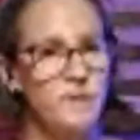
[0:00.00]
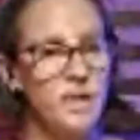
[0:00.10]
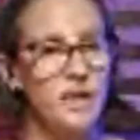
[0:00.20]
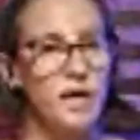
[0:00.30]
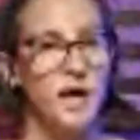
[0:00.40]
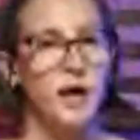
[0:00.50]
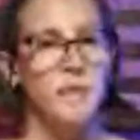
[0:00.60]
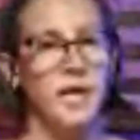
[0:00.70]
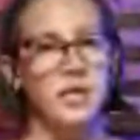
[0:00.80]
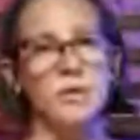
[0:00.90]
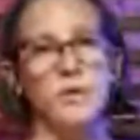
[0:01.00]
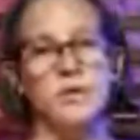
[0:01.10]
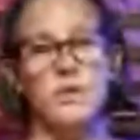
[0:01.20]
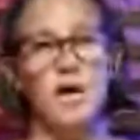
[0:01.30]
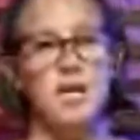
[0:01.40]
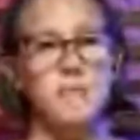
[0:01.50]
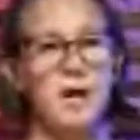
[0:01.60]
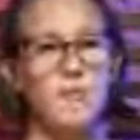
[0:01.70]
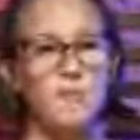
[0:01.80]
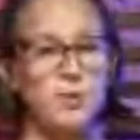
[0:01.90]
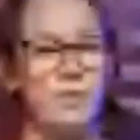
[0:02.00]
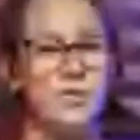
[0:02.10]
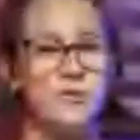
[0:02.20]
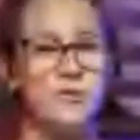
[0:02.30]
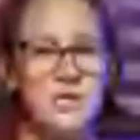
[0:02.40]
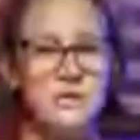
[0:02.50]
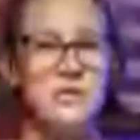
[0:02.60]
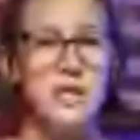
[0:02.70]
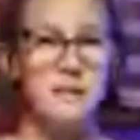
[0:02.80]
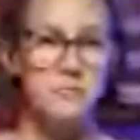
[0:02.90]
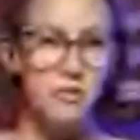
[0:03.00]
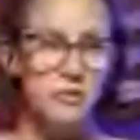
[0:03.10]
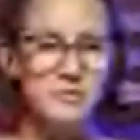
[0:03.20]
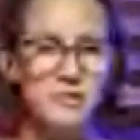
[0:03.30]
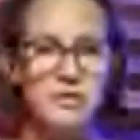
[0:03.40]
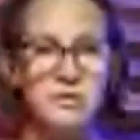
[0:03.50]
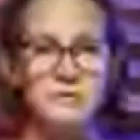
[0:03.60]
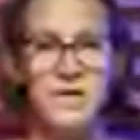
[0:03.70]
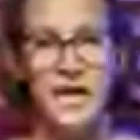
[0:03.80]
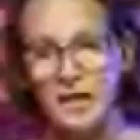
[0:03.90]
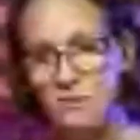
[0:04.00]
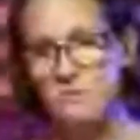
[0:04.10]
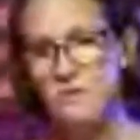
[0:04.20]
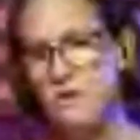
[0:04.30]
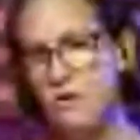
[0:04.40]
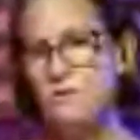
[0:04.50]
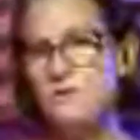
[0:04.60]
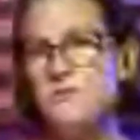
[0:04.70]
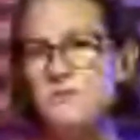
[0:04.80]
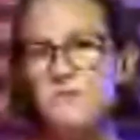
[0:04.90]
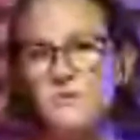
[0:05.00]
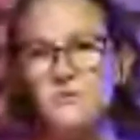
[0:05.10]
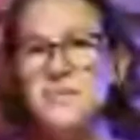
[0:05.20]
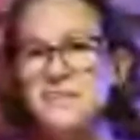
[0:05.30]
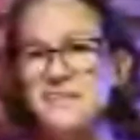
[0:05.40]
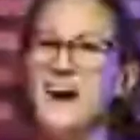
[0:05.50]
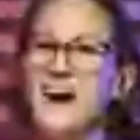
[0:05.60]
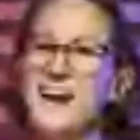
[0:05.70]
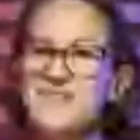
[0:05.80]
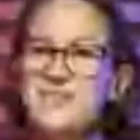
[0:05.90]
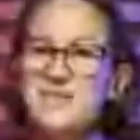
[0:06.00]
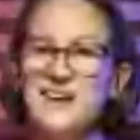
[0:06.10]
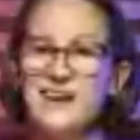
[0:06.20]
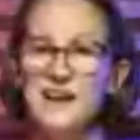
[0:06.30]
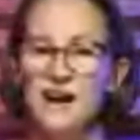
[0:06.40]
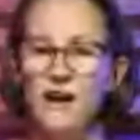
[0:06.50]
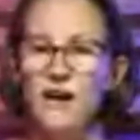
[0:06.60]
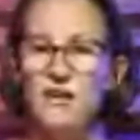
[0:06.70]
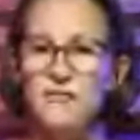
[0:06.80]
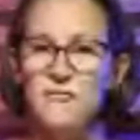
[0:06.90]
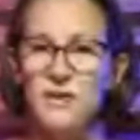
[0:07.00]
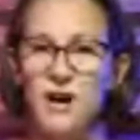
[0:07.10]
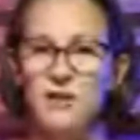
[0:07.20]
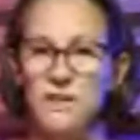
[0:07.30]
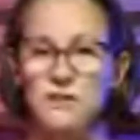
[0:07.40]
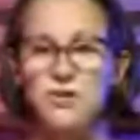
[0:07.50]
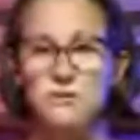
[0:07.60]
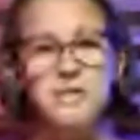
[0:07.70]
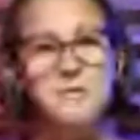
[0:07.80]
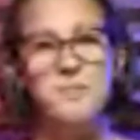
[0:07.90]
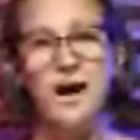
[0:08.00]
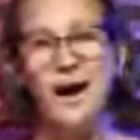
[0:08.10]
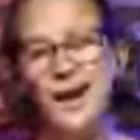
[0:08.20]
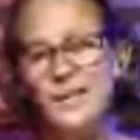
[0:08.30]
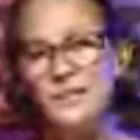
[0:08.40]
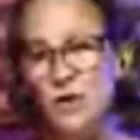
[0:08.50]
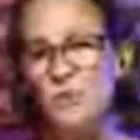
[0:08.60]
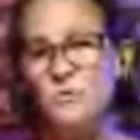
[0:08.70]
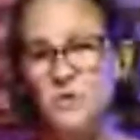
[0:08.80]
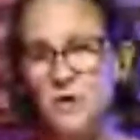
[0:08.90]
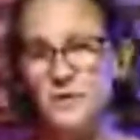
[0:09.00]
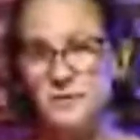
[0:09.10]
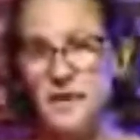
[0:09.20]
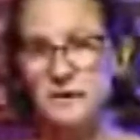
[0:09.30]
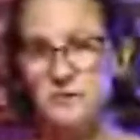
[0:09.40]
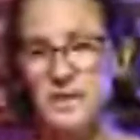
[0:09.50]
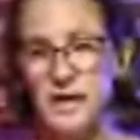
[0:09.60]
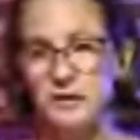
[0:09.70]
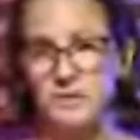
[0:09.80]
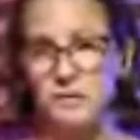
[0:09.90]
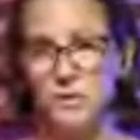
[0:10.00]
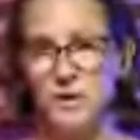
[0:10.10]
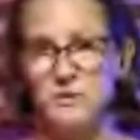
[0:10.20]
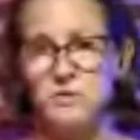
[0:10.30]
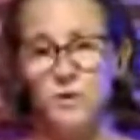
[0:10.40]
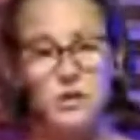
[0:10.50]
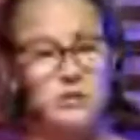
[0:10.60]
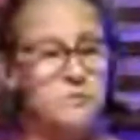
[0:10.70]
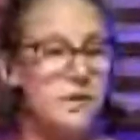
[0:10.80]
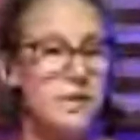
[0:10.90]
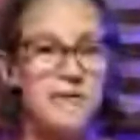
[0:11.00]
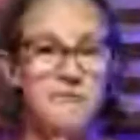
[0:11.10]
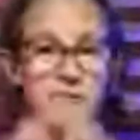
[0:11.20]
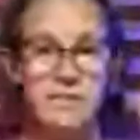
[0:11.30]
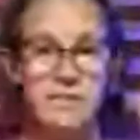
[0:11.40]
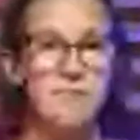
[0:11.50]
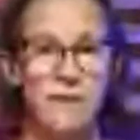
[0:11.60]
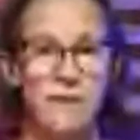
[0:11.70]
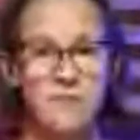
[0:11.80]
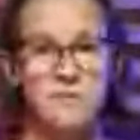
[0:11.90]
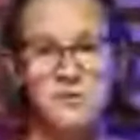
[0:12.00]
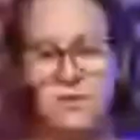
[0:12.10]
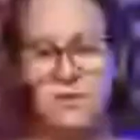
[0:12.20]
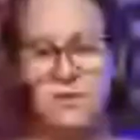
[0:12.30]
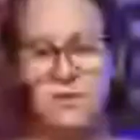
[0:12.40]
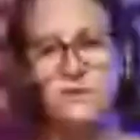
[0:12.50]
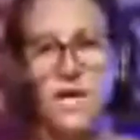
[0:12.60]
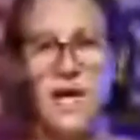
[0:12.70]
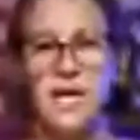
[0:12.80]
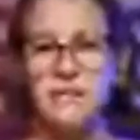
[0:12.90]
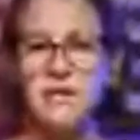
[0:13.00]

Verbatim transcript: Um, I know a lot about producing the numbers to do tax returns for these kinds of of instruments, but I don't know exactly how they work. So I just want to confess that right from the start to you guys.